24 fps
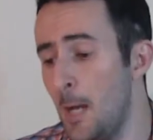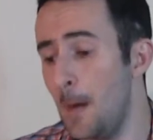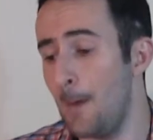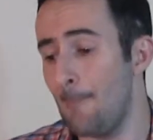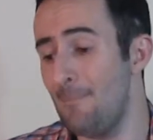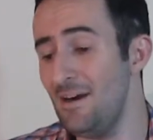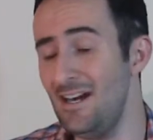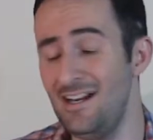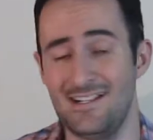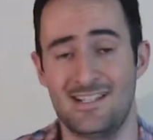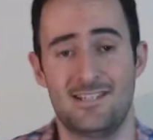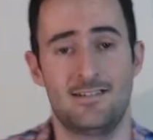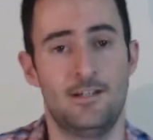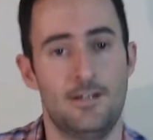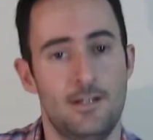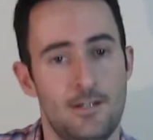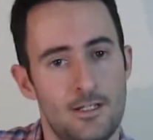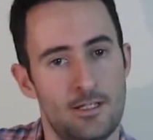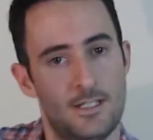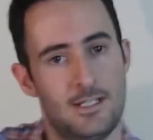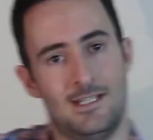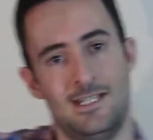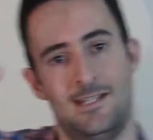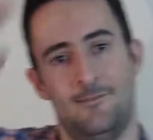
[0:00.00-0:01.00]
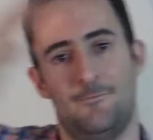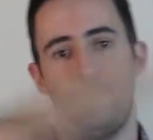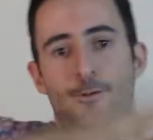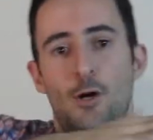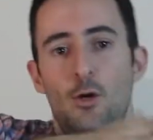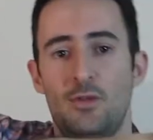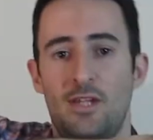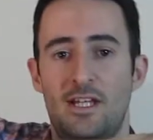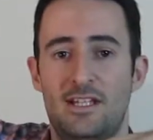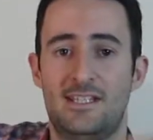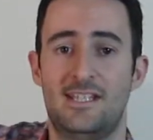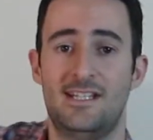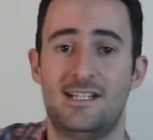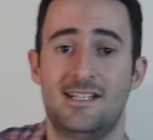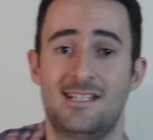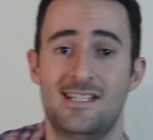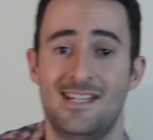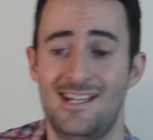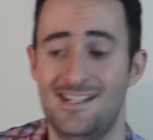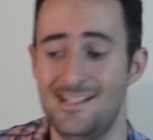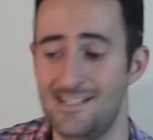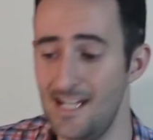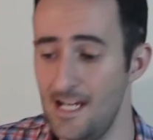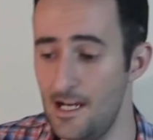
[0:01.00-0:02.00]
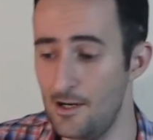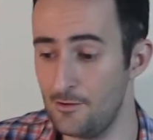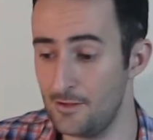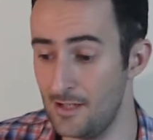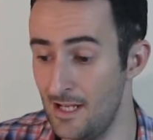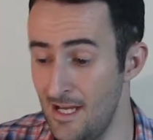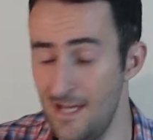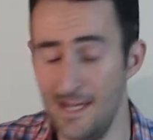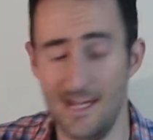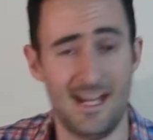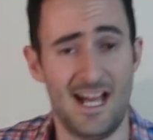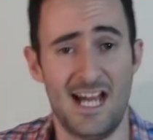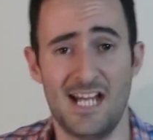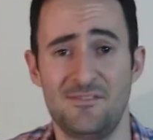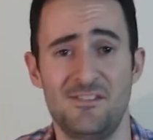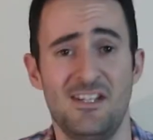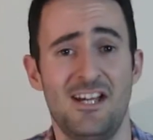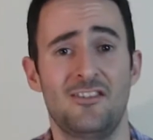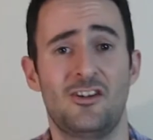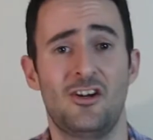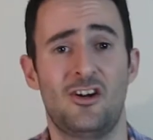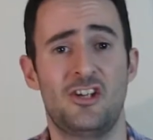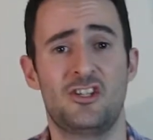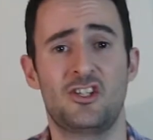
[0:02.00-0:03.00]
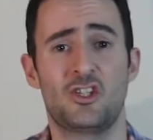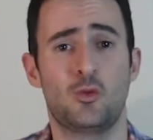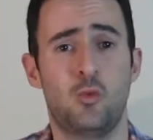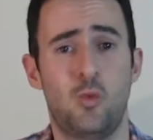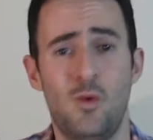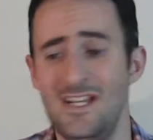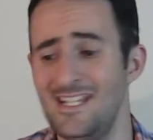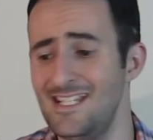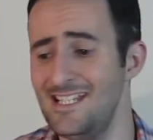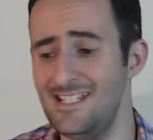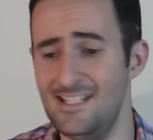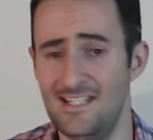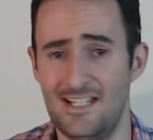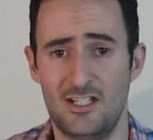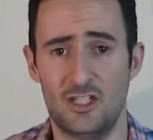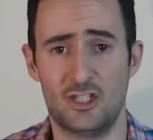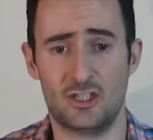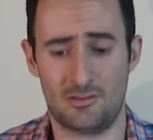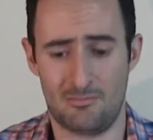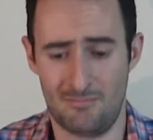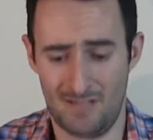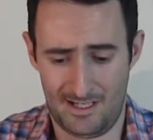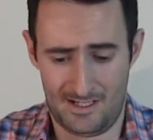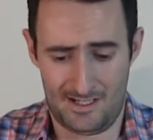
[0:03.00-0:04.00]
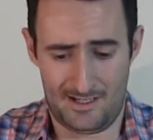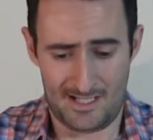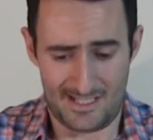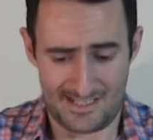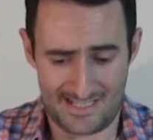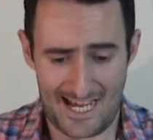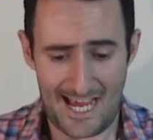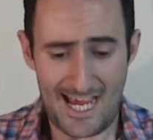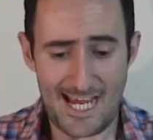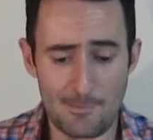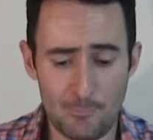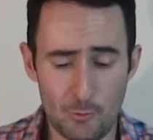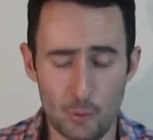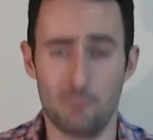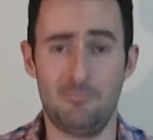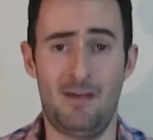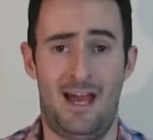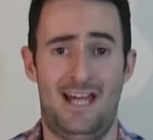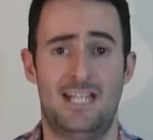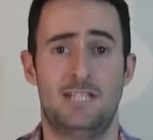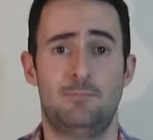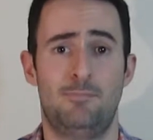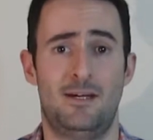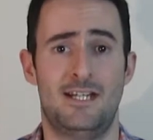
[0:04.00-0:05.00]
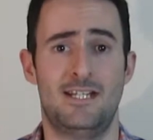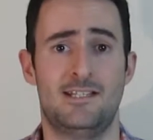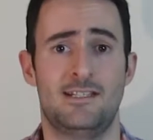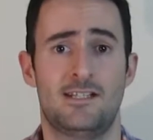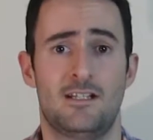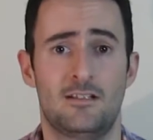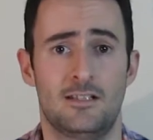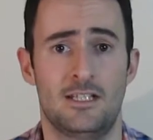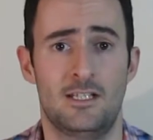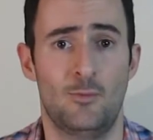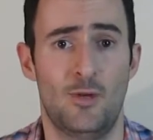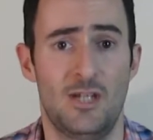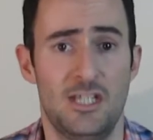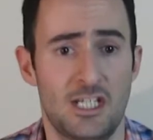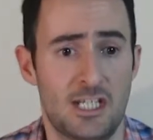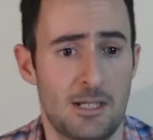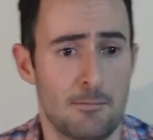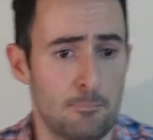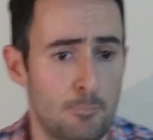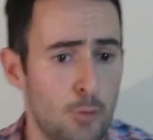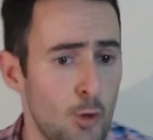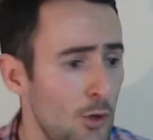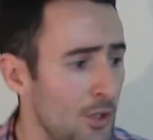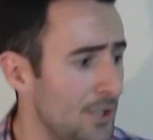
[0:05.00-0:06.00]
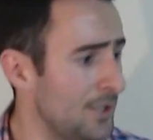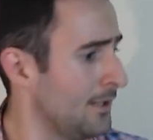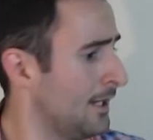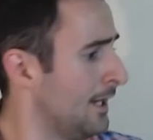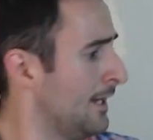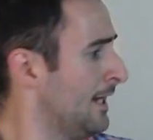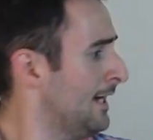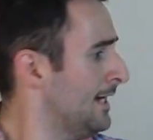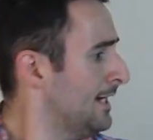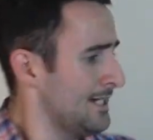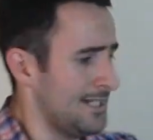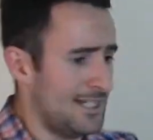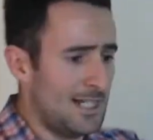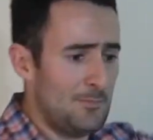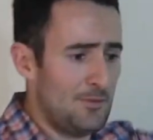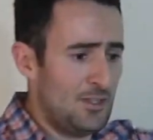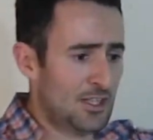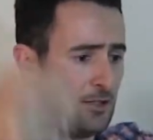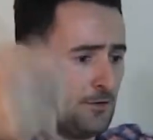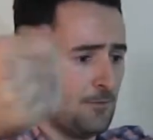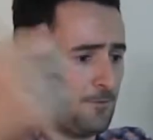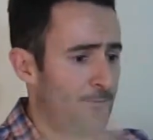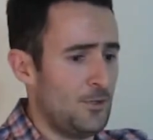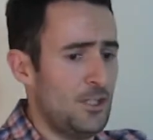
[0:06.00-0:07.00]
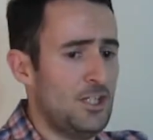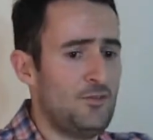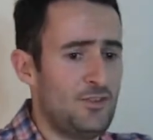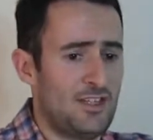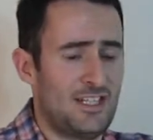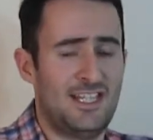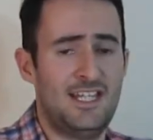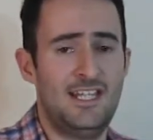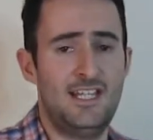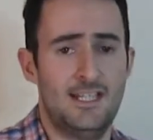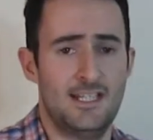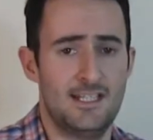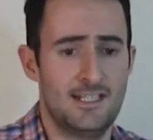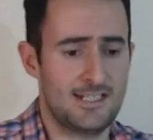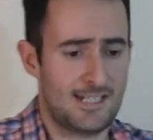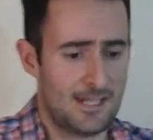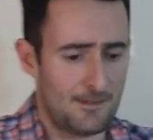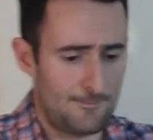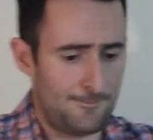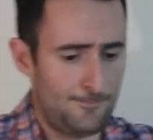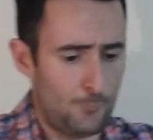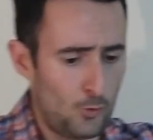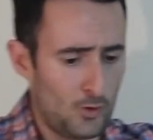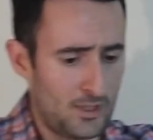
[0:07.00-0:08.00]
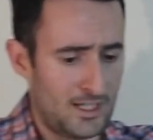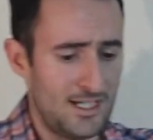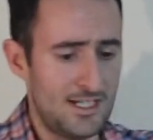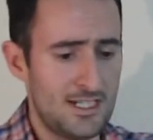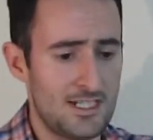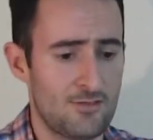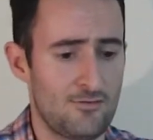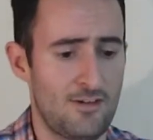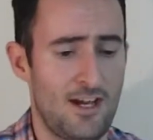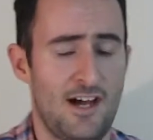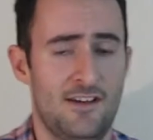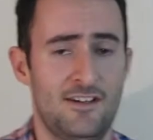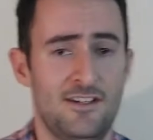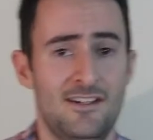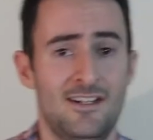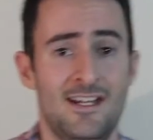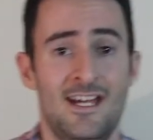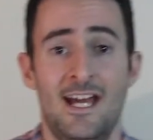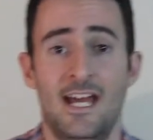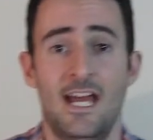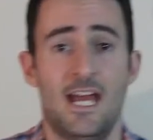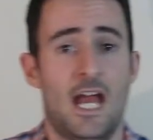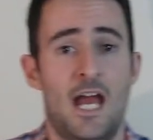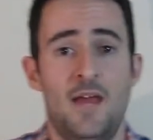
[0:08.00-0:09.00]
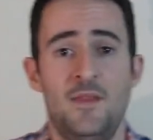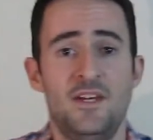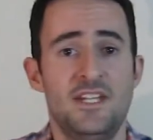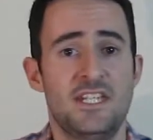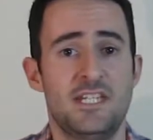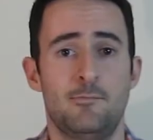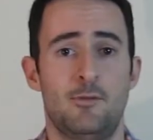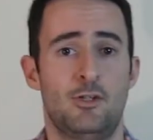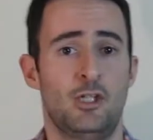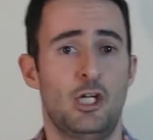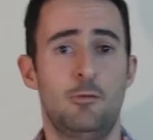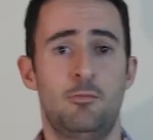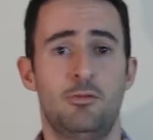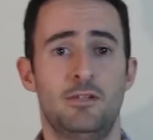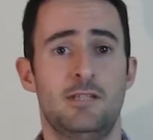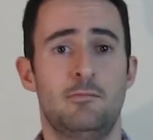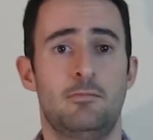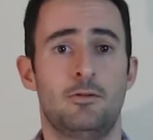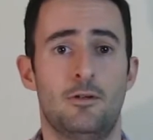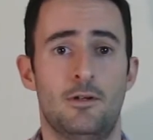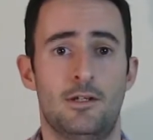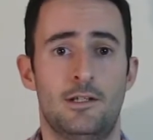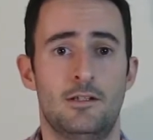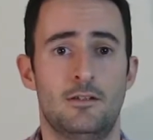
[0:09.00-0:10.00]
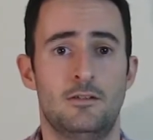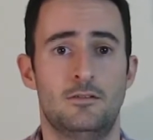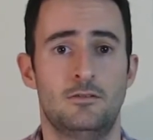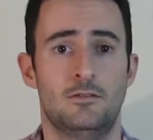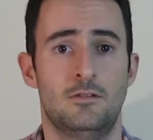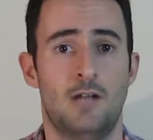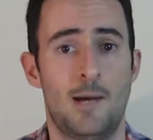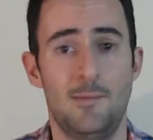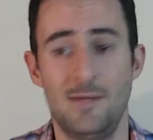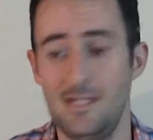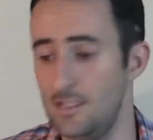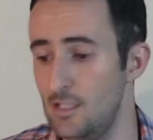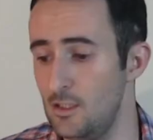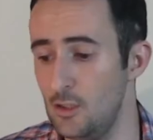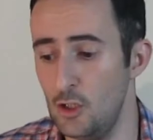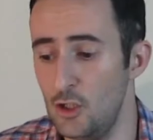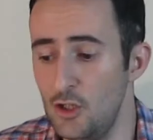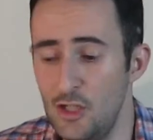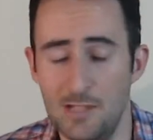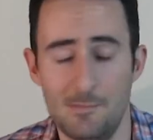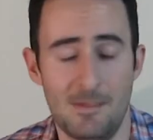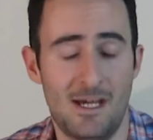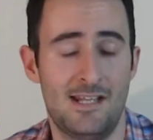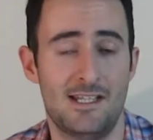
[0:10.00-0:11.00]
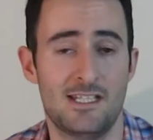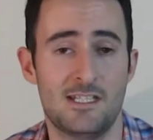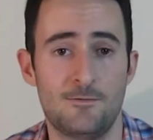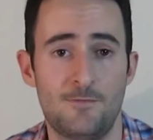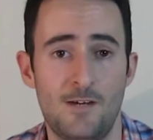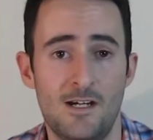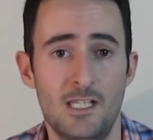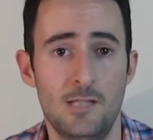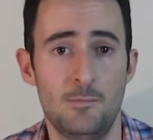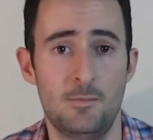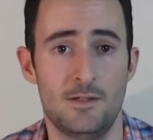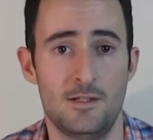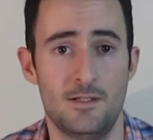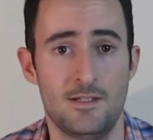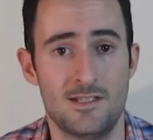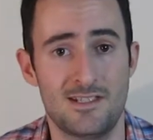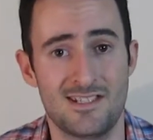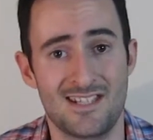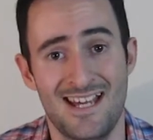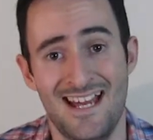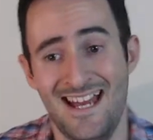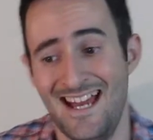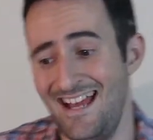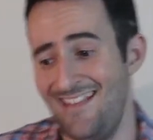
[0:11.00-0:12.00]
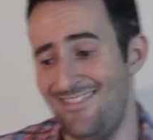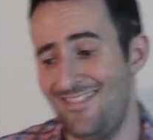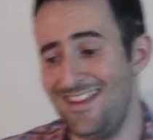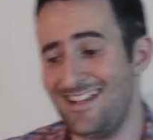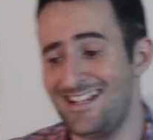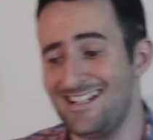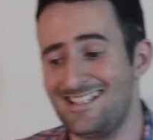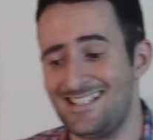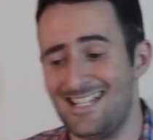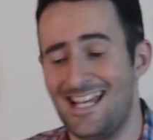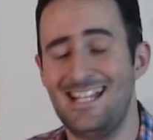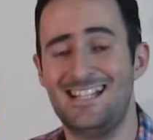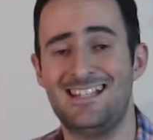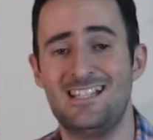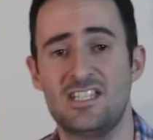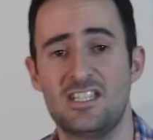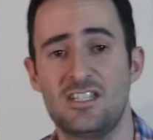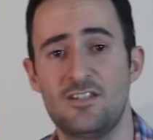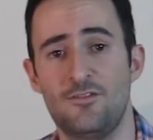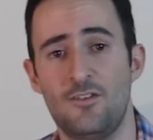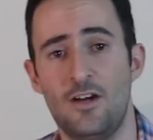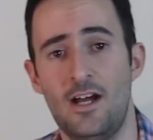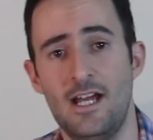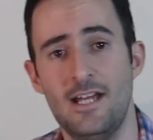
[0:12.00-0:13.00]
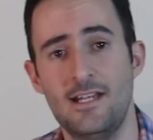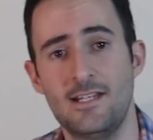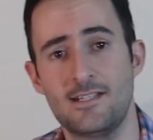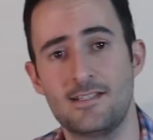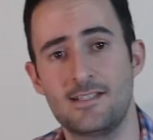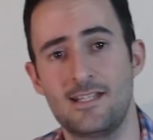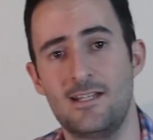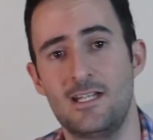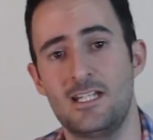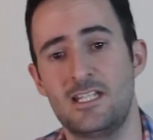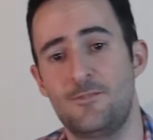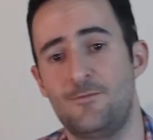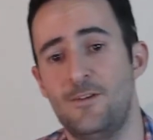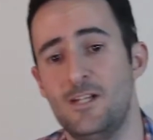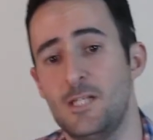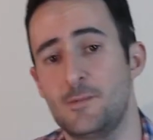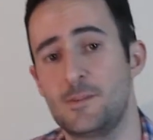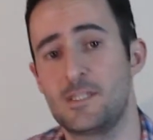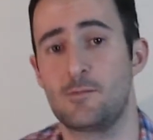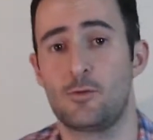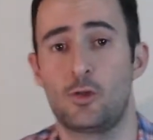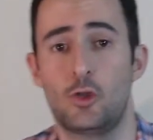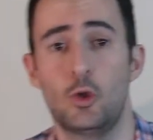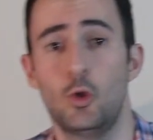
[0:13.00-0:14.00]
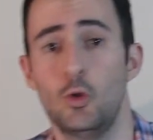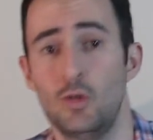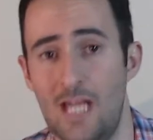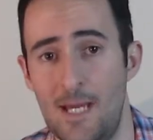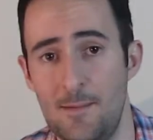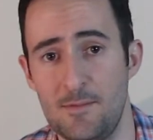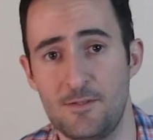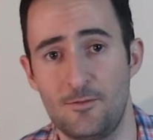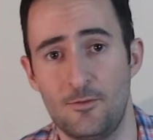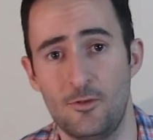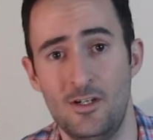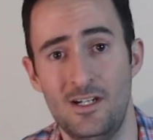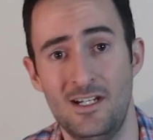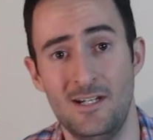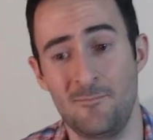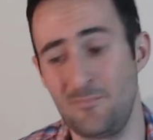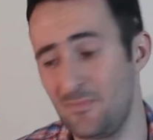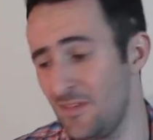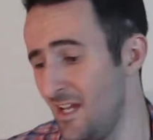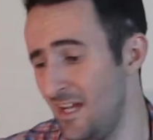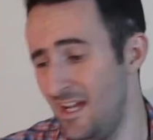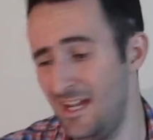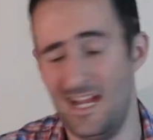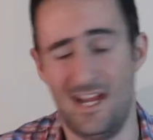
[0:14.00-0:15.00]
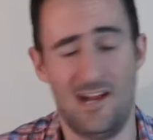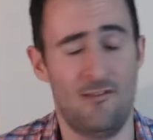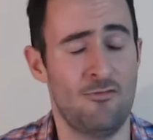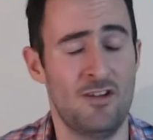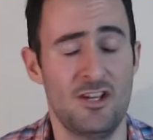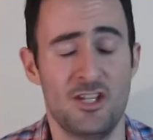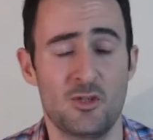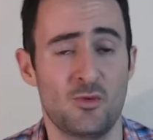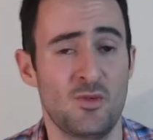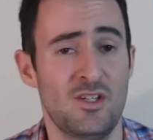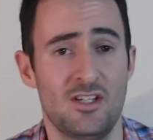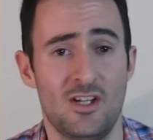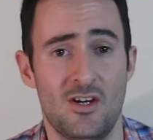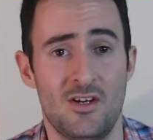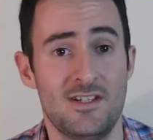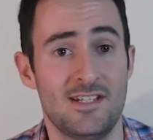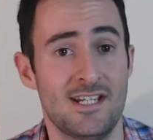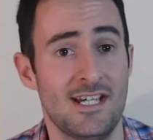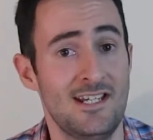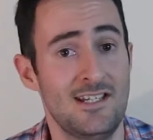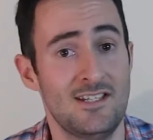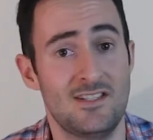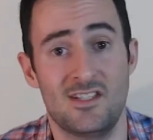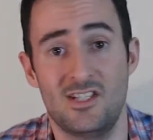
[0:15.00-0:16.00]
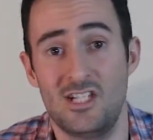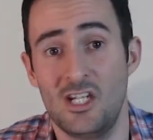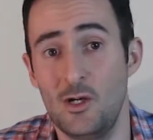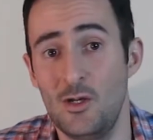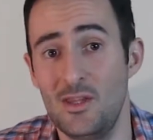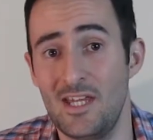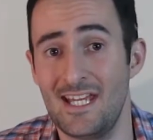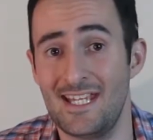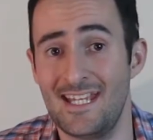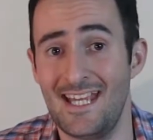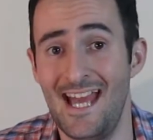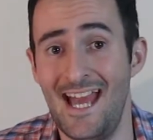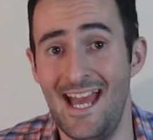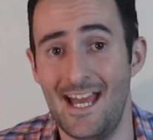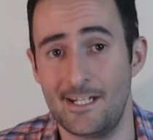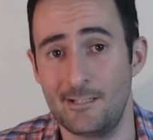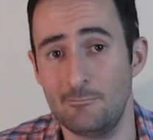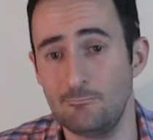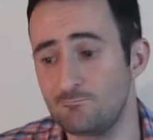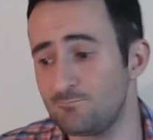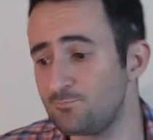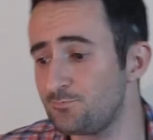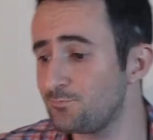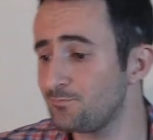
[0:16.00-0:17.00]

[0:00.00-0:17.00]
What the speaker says: But you fold that kickstand down, and if you've now got a 20-inch table mat, basically, where you can put something in front of the kids, get four kids around it, and there's your Monopoly board. I mean, you think about it, developers, they can take this device, develop some cool apps for it. It runs Windows 8, so you know they can.